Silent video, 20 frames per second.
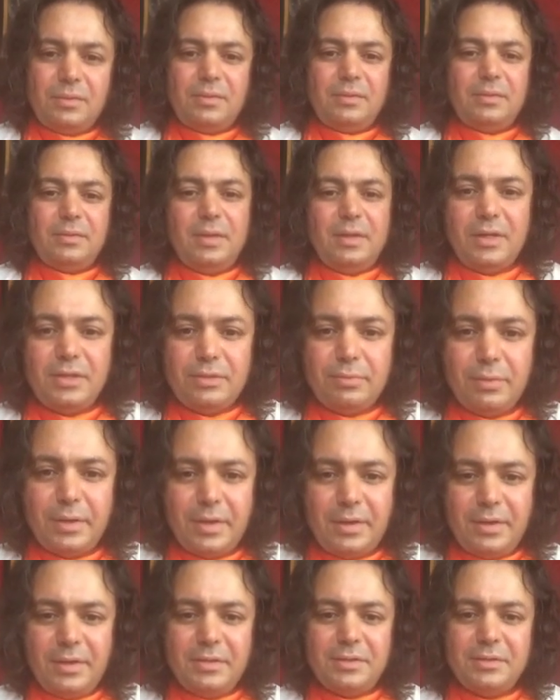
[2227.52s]
it is what
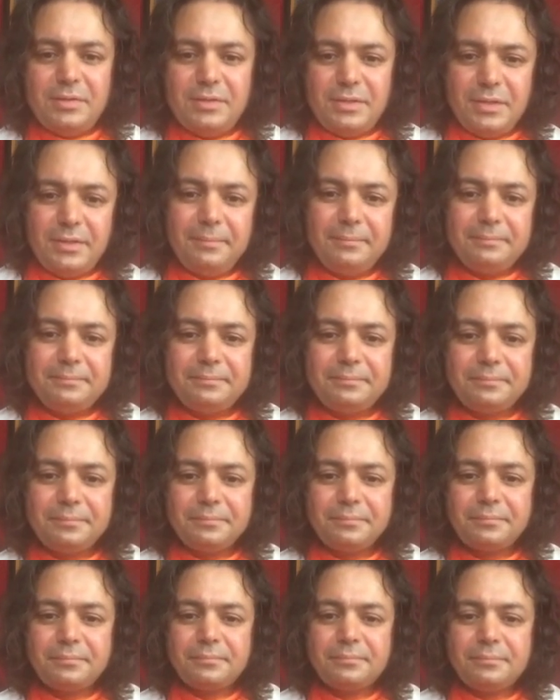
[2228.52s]
it is. You see,
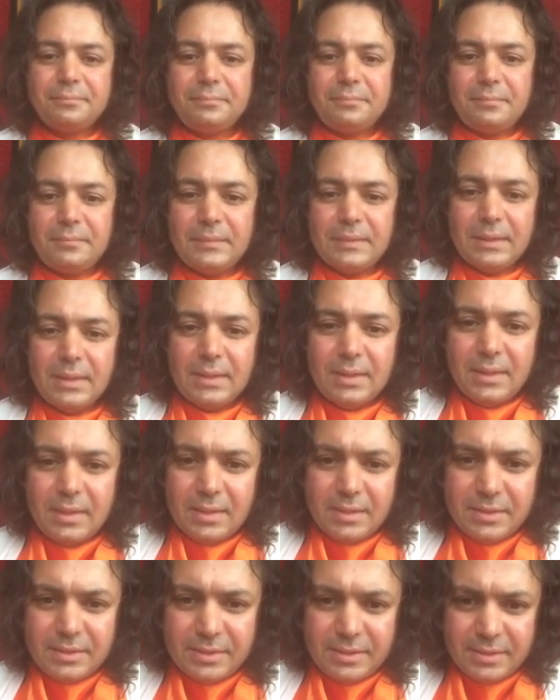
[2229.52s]

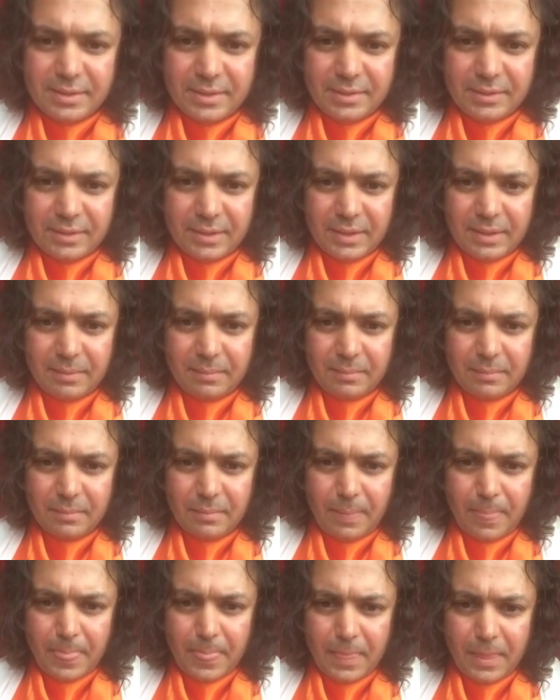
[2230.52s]
Sarah
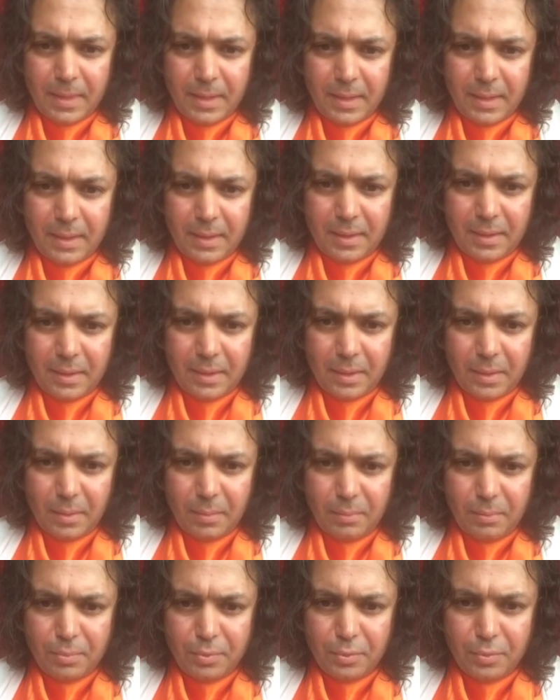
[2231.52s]

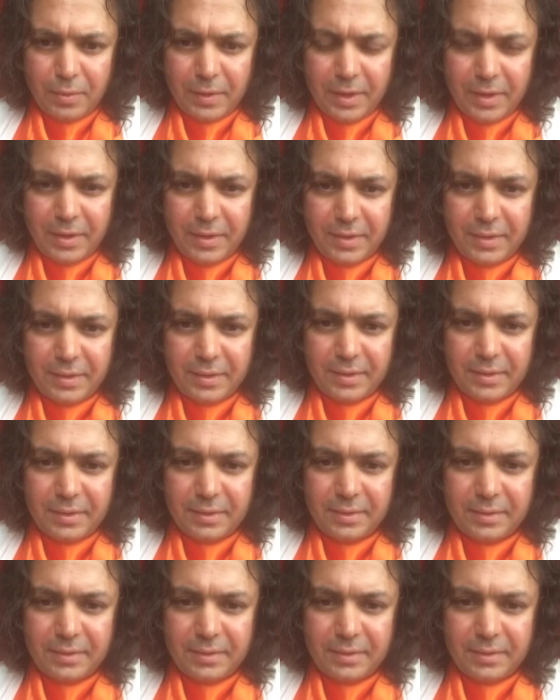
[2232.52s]
Brewer.